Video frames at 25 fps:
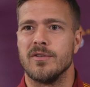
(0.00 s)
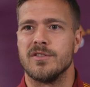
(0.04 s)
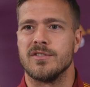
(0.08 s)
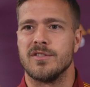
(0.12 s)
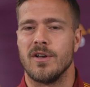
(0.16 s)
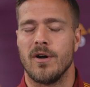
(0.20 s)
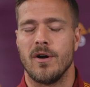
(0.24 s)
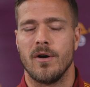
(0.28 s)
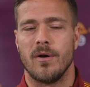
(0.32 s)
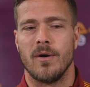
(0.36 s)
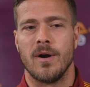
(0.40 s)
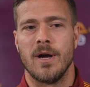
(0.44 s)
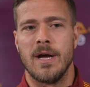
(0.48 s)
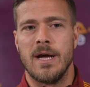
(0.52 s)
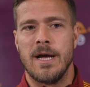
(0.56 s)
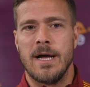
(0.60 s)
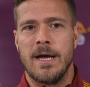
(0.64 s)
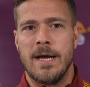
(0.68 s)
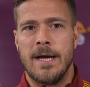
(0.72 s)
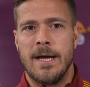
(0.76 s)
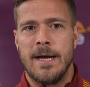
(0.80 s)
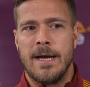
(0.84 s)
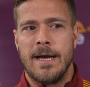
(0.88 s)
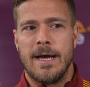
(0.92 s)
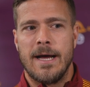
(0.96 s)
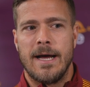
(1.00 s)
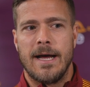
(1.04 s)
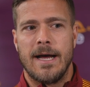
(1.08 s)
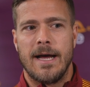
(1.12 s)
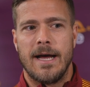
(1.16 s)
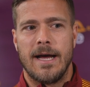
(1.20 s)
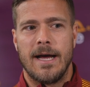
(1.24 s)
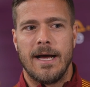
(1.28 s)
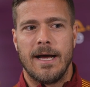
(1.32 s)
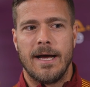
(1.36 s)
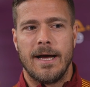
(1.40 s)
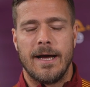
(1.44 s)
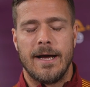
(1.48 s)
So
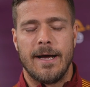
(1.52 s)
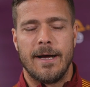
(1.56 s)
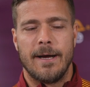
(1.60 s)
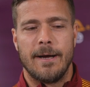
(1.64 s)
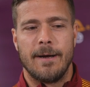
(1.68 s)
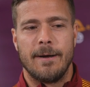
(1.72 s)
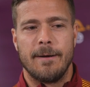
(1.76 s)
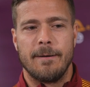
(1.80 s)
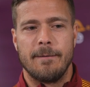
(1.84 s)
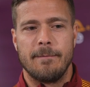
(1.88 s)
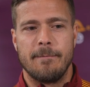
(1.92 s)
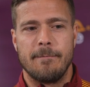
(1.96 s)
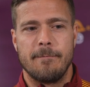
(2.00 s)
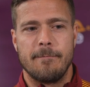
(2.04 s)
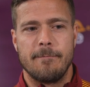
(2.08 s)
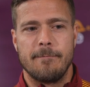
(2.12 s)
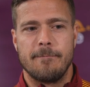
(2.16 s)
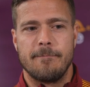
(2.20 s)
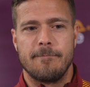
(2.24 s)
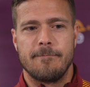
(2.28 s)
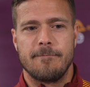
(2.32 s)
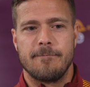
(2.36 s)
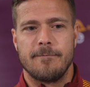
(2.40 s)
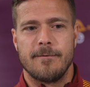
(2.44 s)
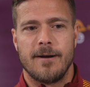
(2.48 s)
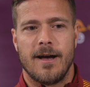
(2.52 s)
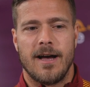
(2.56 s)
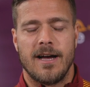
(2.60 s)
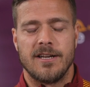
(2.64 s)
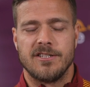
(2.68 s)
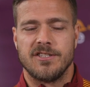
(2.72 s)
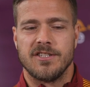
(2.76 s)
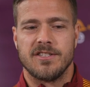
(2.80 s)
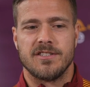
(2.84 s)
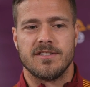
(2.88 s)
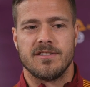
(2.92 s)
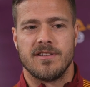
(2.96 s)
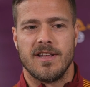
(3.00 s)
I
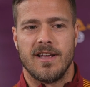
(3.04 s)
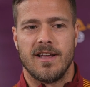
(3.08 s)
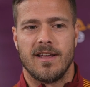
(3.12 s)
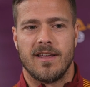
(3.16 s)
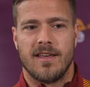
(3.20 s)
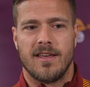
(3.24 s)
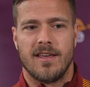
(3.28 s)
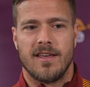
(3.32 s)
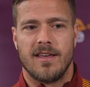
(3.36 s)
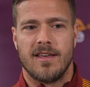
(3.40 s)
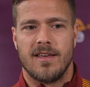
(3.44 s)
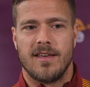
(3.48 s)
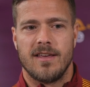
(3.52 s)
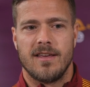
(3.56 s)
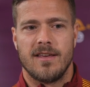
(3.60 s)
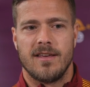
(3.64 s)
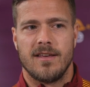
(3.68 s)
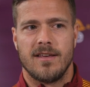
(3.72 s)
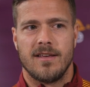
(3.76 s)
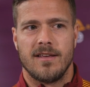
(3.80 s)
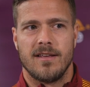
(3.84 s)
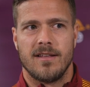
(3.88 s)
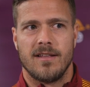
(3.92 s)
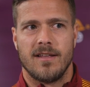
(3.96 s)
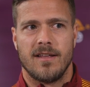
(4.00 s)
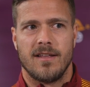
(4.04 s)
just think